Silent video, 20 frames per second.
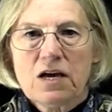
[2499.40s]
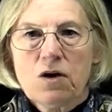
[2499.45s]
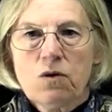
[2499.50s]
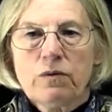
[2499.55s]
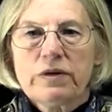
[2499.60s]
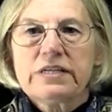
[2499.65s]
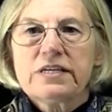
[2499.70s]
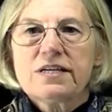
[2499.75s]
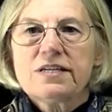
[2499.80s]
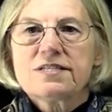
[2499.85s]

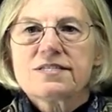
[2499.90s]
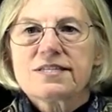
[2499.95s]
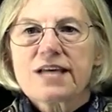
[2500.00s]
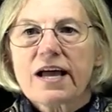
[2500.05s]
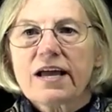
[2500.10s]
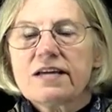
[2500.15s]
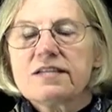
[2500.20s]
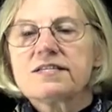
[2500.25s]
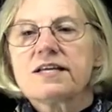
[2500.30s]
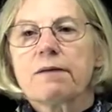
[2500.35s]
We did a
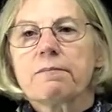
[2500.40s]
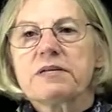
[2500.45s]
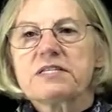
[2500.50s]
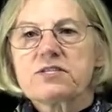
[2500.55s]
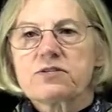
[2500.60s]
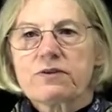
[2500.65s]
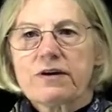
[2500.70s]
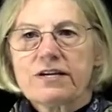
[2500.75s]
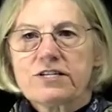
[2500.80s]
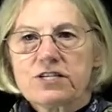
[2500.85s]
second
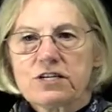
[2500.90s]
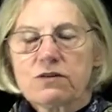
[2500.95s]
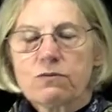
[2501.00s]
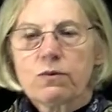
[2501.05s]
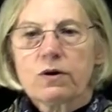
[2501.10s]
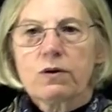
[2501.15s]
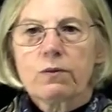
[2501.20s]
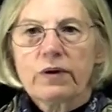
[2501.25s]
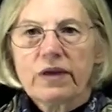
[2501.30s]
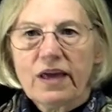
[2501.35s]
demonstration
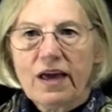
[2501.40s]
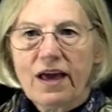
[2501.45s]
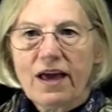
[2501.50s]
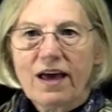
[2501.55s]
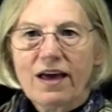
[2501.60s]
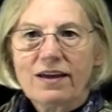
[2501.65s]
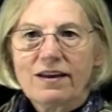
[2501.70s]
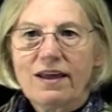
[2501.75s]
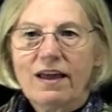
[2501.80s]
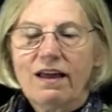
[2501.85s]
where we
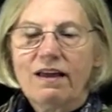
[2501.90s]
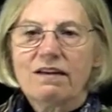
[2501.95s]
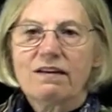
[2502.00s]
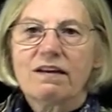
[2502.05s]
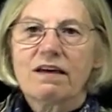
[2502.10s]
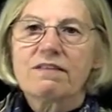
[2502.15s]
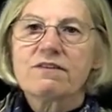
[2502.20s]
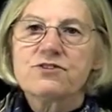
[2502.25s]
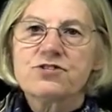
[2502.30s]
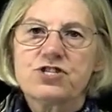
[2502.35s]
had
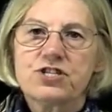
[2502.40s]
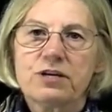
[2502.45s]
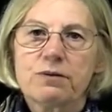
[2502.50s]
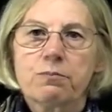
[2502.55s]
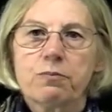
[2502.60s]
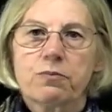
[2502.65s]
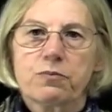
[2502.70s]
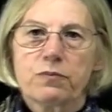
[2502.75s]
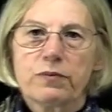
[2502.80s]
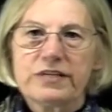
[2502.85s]
another
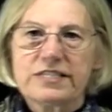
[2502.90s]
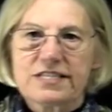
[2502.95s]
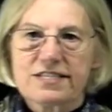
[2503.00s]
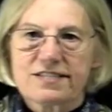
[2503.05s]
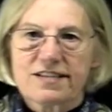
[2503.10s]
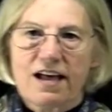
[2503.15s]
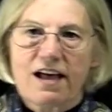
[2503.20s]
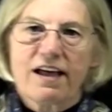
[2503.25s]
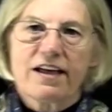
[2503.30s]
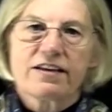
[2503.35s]
chip we
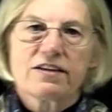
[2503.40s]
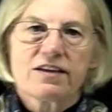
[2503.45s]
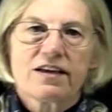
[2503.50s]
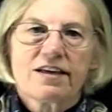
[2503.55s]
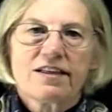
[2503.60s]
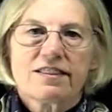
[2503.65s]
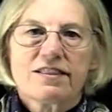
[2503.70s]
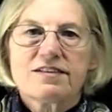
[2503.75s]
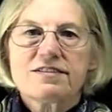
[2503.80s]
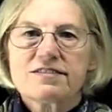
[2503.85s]
designed,
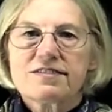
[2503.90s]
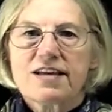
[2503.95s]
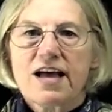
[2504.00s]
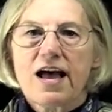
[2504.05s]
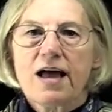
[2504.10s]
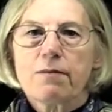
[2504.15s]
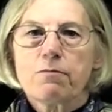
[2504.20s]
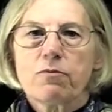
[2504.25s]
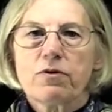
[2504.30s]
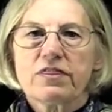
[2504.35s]
this
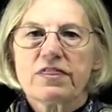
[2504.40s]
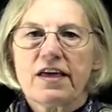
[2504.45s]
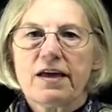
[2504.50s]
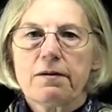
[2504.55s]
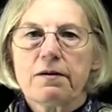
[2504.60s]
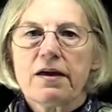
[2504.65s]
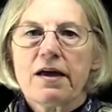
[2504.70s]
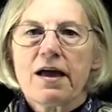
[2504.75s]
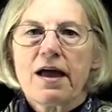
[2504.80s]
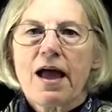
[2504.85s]
time with
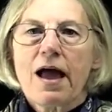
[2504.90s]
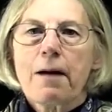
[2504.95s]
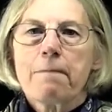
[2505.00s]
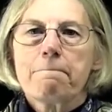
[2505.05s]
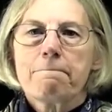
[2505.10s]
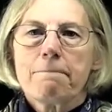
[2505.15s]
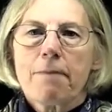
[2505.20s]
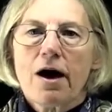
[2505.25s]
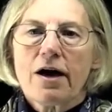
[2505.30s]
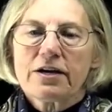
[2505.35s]
a
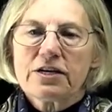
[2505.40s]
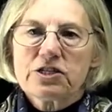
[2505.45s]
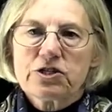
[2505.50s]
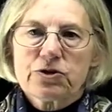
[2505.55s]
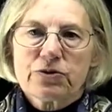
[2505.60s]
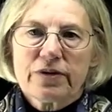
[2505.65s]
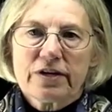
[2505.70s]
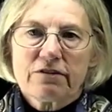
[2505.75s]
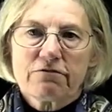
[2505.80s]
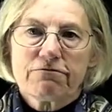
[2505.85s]

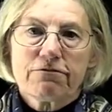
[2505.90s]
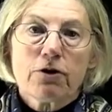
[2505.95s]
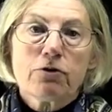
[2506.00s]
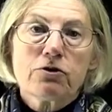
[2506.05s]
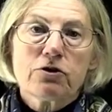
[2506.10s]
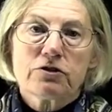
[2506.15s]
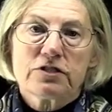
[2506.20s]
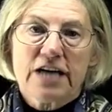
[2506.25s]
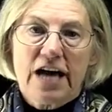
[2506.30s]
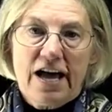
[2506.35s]
monitoring
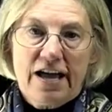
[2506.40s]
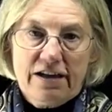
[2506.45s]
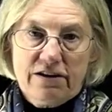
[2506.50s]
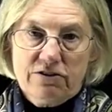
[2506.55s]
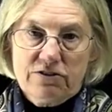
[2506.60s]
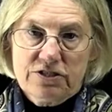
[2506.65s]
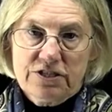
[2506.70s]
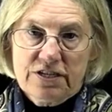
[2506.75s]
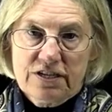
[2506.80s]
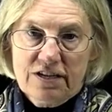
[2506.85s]

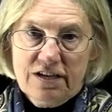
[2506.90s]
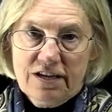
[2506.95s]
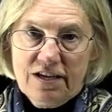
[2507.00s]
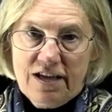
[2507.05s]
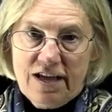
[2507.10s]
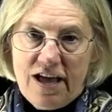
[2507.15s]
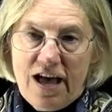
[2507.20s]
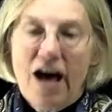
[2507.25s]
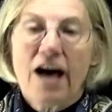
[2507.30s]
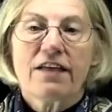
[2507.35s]
photodiode
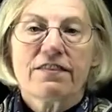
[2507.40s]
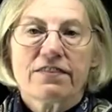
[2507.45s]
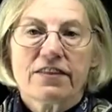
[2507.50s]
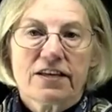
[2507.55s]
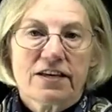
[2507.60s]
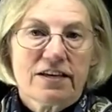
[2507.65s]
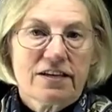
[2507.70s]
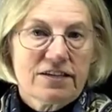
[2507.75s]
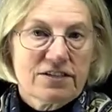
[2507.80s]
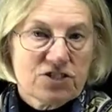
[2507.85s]
on
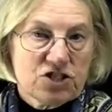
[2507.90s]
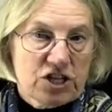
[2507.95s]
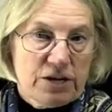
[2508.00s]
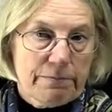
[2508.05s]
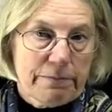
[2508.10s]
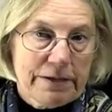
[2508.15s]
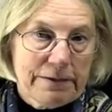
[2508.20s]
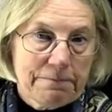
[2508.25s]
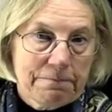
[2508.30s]
the chip.